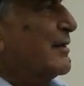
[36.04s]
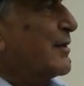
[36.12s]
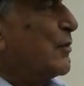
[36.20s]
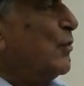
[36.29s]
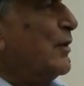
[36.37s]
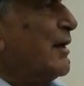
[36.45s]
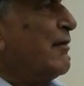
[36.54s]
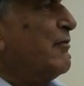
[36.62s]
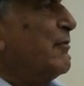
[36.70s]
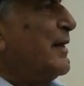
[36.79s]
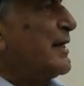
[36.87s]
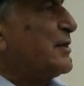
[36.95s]
True
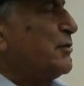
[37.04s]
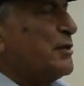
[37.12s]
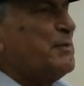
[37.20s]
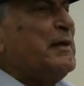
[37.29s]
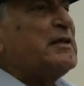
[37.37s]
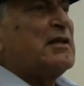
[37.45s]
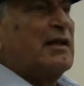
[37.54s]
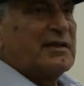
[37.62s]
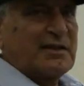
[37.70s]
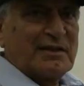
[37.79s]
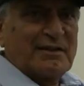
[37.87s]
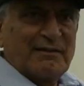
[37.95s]
love makes you
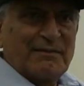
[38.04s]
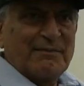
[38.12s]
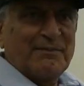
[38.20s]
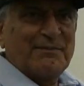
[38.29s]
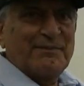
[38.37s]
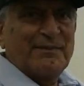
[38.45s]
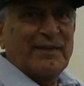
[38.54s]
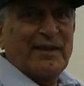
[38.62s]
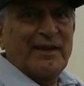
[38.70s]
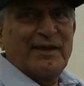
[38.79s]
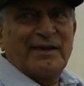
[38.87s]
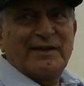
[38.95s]
speechless.
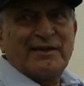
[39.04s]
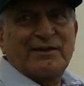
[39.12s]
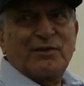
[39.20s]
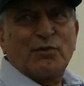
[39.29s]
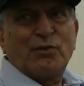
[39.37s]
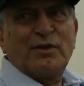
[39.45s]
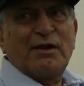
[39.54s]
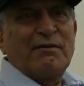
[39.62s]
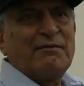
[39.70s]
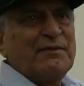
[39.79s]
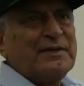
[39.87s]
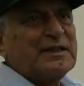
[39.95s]
True
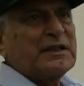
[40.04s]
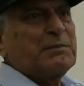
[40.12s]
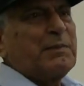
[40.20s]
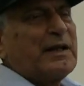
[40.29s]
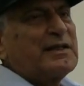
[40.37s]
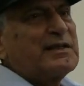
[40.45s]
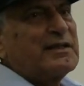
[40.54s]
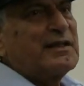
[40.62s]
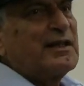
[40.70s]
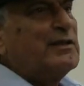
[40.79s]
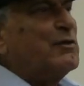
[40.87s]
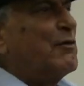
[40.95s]
love is expressed
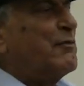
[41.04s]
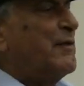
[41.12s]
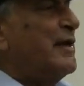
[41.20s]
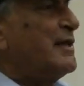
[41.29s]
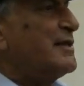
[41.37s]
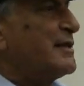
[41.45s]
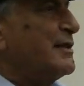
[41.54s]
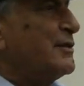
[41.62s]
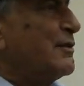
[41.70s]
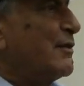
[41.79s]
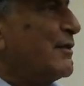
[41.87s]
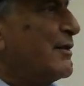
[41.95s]
in your face, in
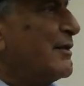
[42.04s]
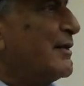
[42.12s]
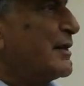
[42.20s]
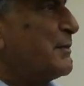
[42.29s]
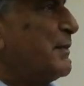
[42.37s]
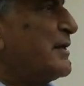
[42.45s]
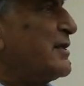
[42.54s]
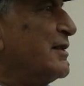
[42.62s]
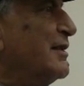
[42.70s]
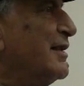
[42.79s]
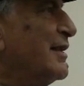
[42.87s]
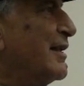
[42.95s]
your
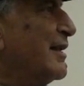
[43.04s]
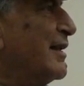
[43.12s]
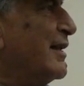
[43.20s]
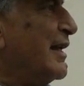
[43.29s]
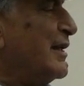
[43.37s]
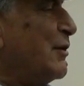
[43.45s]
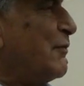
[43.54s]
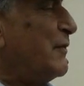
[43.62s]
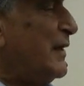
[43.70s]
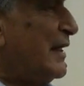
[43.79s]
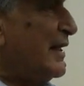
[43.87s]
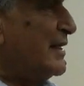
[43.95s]
expression, in your
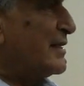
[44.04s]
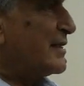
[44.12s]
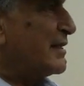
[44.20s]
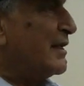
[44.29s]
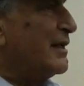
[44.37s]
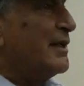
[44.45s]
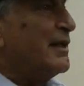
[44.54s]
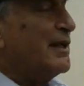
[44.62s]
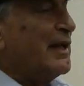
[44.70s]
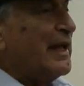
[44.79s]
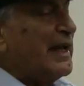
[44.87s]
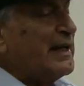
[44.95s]
feelings,
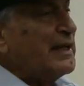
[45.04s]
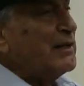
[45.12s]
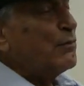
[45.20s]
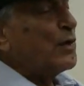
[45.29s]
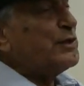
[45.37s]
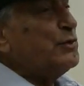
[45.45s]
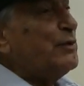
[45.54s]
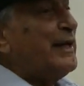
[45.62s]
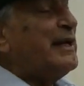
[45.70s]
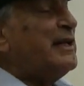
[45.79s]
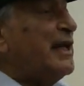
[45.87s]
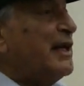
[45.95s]
and in what you
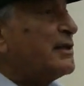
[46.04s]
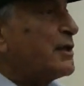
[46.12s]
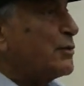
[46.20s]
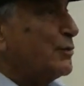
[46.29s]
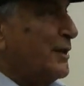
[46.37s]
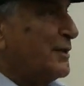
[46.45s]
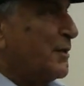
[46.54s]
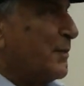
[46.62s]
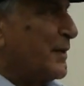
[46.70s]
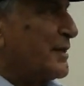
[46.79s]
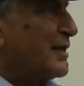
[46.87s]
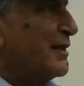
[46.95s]
radiate to the other
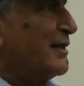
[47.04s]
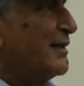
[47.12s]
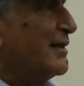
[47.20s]
person.